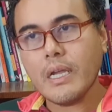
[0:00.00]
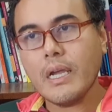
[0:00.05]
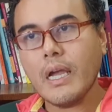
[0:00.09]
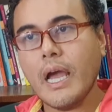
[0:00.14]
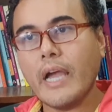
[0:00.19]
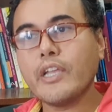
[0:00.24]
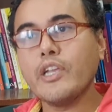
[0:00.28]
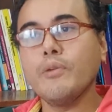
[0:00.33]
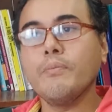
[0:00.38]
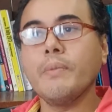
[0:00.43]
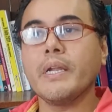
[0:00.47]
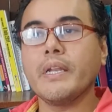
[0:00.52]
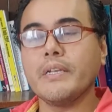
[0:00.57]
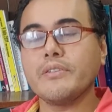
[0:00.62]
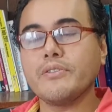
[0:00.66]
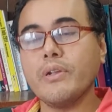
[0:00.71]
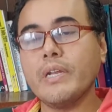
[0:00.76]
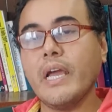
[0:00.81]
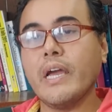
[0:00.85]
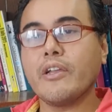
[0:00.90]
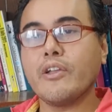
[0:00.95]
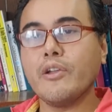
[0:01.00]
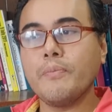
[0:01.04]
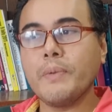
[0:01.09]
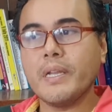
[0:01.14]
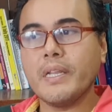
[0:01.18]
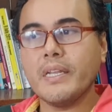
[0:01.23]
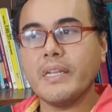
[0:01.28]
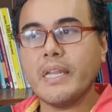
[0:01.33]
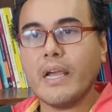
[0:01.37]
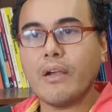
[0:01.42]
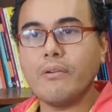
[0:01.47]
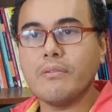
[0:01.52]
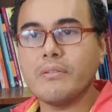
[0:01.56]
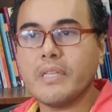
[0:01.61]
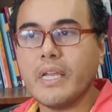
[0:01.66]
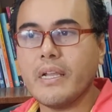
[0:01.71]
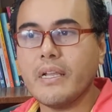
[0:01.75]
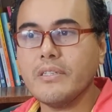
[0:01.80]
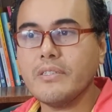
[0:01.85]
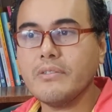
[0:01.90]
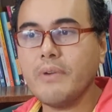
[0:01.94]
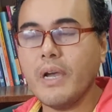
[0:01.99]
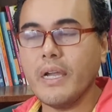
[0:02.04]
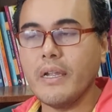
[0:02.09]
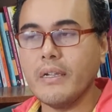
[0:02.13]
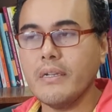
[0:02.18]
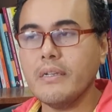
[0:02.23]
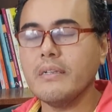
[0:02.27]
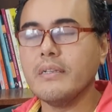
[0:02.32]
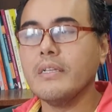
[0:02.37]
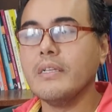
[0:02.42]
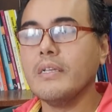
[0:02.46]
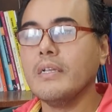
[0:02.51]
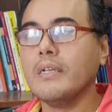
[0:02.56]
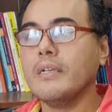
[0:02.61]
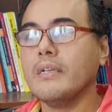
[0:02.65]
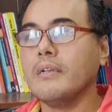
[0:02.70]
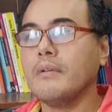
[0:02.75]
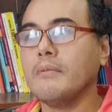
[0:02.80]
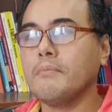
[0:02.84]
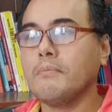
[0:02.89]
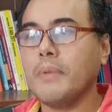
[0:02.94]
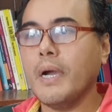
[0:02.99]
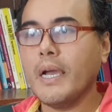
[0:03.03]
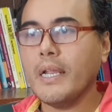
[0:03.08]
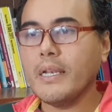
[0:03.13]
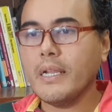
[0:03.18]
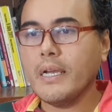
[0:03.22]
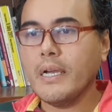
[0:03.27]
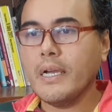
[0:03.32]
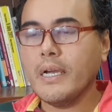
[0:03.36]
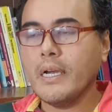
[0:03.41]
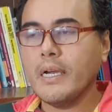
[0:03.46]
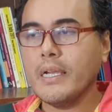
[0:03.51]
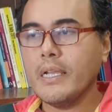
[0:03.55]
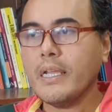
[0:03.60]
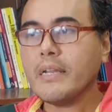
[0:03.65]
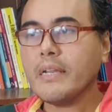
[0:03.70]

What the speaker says: argument, a solid argument in that context as well. But in